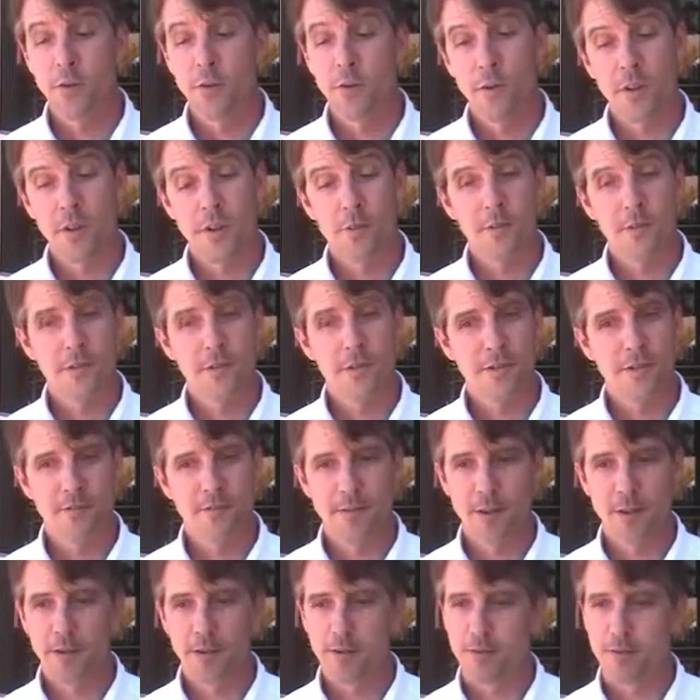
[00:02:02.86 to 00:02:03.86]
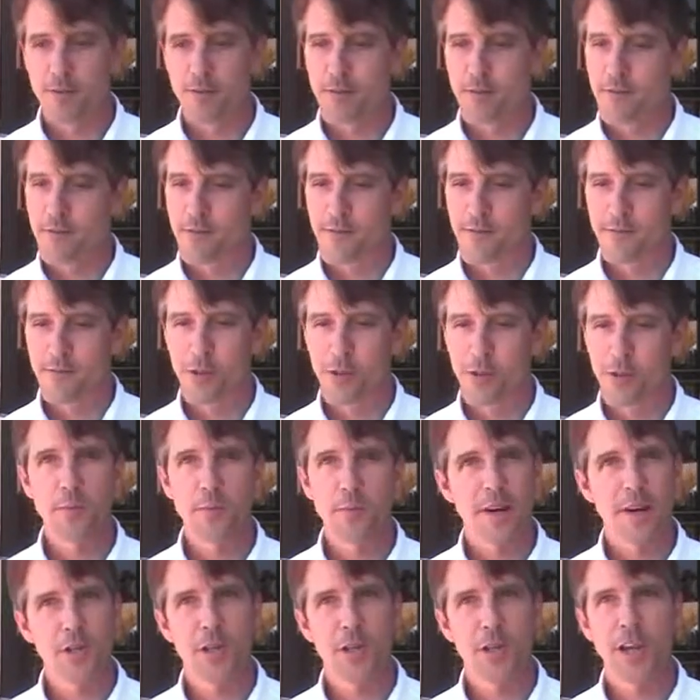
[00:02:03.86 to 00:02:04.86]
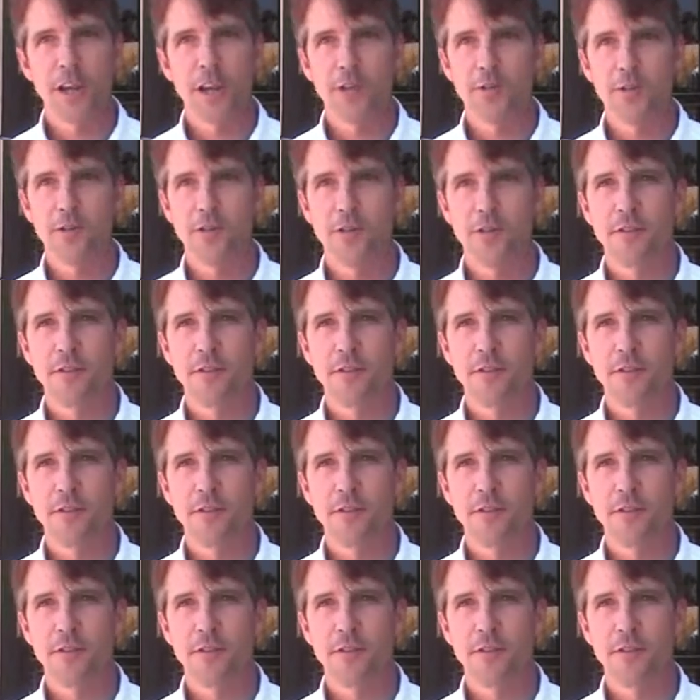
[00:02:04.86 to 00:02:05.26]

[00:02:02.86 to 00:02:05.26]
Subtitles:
Well, it was just by chance.